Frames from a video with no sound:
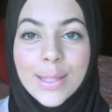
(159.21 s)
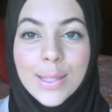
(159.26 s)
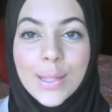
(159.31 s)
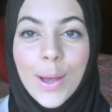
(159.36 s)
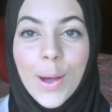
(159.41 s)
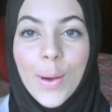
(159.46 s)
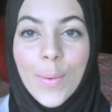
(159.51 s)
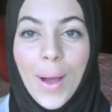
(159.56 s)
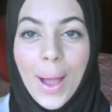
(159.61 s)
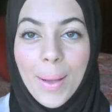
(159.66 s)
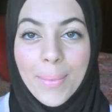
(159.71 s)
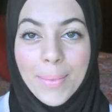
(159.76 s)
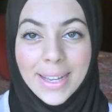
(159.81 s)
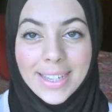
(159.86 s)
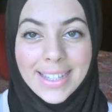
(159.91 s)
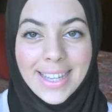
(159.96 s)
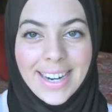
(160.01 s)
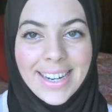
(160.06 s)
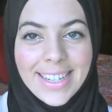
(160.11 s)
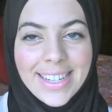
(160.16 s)
So I'm
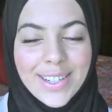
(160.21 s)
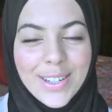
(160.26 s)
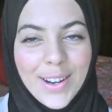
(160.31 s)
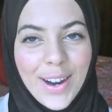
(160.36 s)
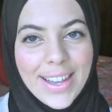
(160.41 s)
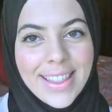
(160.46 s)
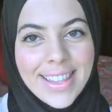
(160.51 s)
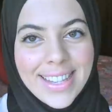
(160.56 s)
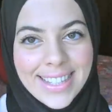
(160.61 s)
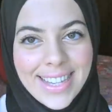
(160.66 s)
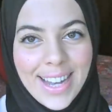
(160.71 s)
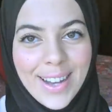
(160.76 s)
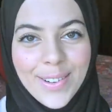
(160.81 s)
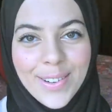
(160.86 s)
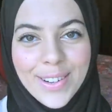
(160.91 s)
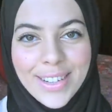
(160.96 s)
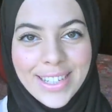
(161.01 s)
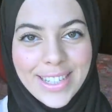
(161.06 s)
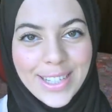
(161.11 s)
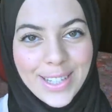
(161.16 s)
excited to try this
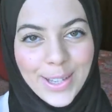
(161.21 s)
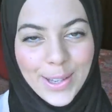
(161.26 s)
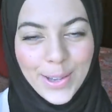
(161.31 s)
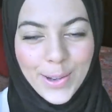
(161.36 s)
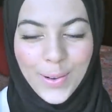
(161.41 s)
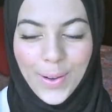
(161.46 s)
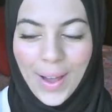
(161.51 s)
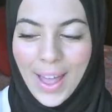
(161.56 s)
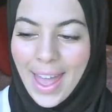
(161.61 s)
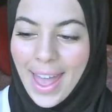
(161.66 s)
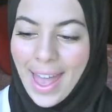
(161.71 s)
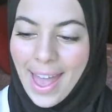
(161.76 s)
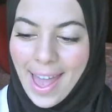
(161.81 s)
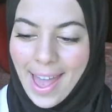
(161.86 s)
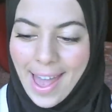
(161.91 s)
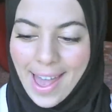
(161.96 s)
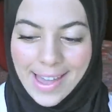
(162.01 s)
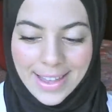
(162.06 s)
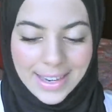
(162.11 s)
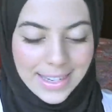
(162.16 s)
out too.
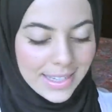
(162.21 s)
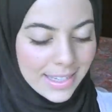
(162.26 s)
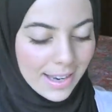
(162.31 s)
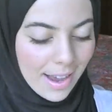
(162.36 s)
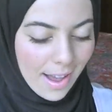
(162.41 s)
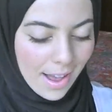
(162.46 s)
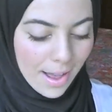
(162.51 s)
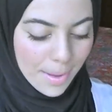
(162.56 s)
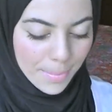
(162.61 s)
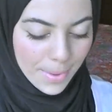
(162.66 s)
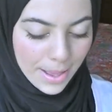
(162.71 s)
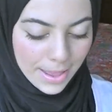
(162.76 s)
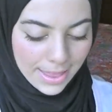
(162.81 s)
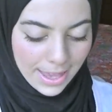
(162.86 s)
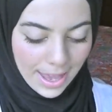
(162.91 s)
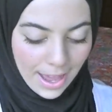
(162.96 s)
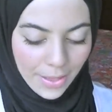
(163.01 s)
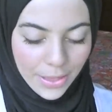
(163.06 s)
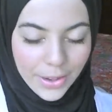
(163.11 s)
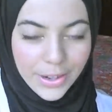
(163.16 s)
And um,
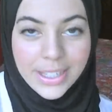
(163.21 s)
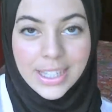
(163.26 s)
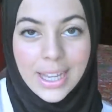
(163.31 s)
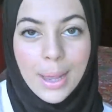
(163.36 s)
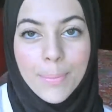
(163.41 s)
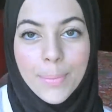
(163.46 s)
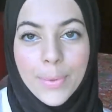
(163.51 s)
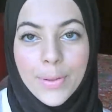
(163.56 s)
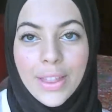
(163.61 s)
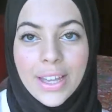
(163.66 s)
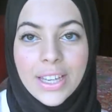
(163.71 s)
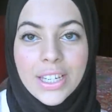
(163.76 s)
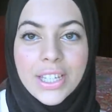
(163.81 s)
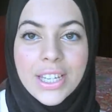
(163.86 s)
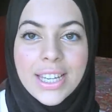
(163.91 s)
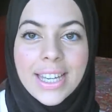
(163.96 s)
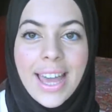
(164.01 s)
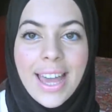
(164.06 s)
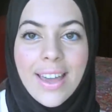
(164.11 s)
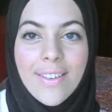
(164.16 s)
the other sample that
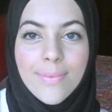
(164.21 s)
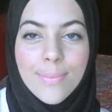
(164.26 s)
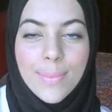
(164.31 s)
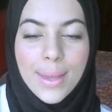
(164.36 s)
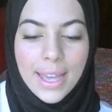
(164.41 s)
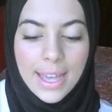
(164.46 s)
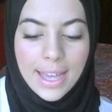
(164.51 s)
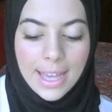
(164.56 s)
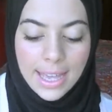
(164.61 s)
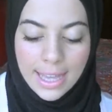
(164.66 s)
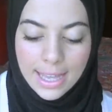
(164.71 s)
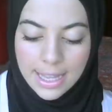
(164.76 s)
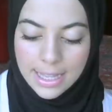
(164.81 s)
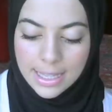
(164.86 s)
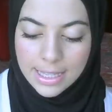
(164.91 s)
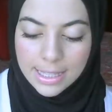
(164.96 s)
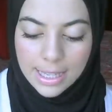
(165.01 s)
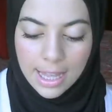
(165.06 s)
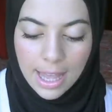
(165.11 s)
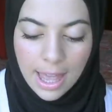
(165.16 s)
she gave me
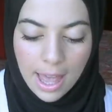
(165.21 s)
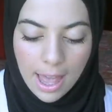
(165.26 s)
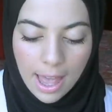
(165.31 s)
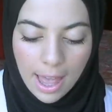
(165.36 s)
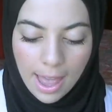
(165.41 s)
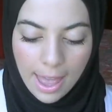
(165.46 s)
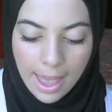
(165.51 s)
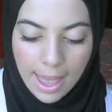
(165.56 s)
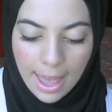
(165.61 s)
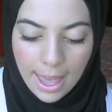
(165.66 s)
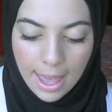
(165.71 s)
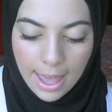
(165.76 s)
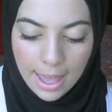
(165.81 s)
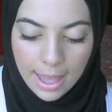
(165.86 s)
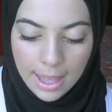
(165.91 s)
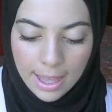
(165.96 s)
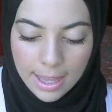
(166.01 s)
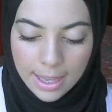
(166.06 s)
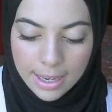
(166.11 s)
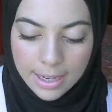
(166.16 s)
is
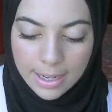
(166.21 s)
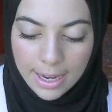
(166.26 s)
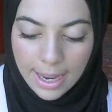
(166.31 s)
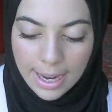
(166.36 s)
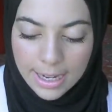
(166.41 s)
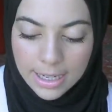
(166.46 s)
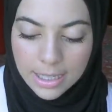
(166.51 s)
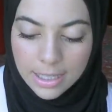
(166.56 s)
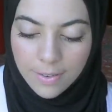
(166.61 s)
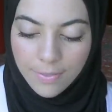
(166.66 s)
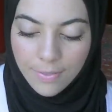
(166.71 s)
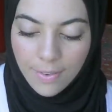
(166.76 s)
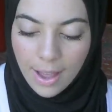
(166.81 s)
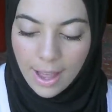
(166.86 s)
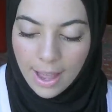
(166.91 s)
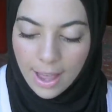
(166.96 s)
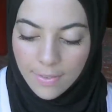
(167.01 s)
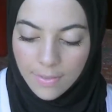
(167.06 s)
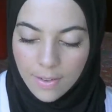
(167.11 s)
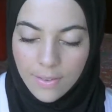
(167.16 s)
a 9 to
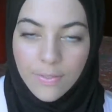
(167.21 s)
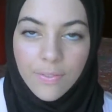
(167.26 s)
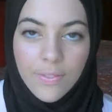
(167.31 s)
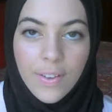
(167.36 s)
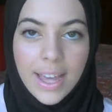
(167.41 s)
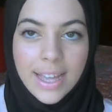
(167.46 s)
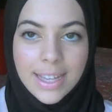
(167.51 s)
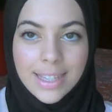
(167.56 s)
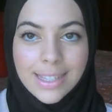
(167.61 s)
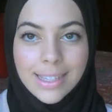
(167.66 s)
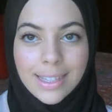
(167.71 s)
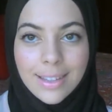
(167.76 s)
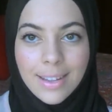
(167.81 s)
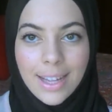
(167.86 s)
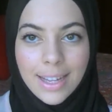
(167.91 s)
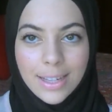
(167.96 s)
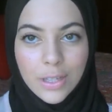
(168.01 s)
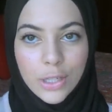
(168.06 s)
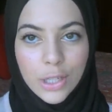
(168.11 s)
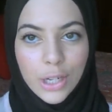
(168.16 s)
5 face
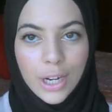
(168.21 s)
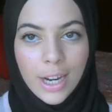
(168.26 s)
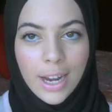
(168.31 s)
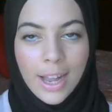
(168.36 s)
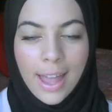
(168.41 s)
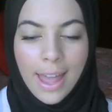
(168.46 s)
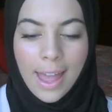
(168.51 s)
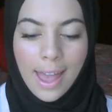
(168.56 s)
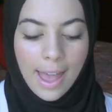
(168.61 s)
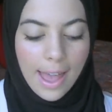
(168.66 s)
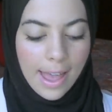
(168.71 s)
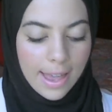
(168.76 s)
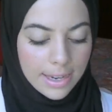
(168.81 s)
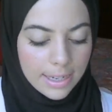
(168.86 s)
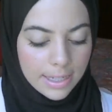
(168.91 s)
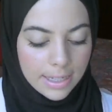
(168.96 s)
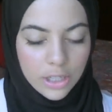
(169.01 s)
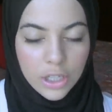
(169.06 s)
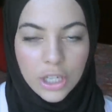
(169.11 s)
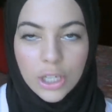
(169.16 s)
cleanser
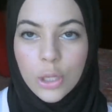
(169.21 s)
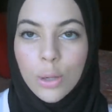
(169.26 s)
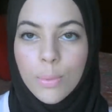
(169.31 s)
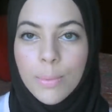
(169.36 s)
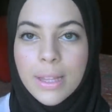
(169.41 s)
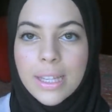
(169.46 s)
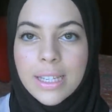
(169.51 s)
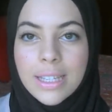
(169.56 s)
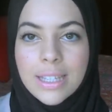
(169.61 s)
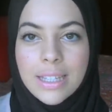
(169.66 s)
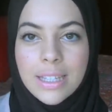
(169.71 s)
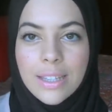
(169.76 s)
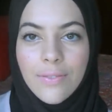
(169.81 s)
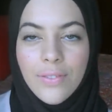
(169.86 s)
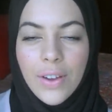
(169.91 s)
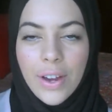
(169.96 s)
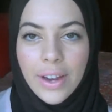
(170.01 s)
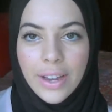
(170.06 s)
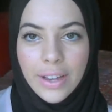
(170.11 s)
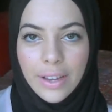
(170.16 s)
and she told me this is
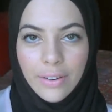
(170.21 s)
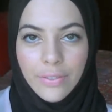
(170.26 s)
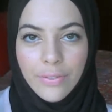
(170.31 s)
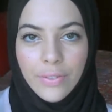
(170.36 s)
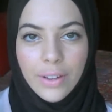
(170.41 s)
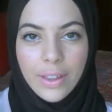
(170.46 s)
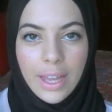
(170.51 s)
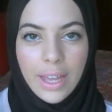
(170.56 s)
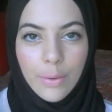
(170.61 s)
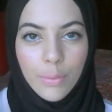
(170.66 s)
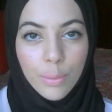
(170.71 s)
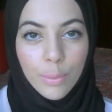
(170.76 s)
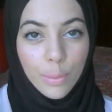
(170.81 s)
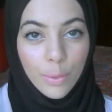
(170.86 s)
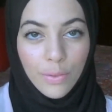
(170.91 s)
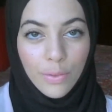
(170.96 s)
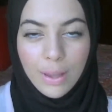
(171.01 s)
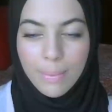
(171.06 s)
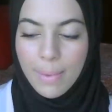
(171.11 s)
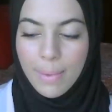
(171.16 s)
very good for like
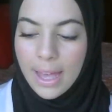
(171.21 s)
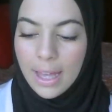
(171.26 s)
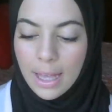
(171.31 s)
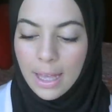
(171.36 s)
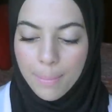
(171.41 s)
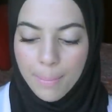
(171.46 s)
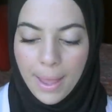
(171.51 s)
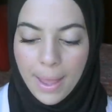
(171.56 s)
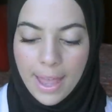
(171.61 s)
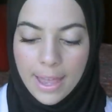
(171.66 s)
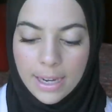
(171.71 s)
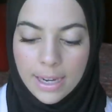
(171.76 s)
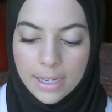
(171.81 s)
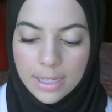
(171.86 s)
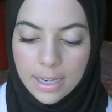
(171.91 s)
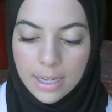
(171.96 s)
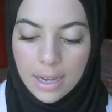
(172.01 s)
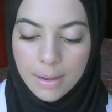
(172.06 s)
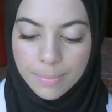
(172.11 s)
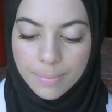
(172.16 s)
removing makeup
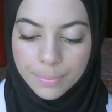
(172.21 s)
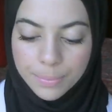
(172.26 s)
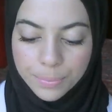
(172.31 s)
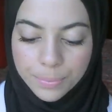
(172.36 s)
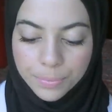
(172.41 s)
and um,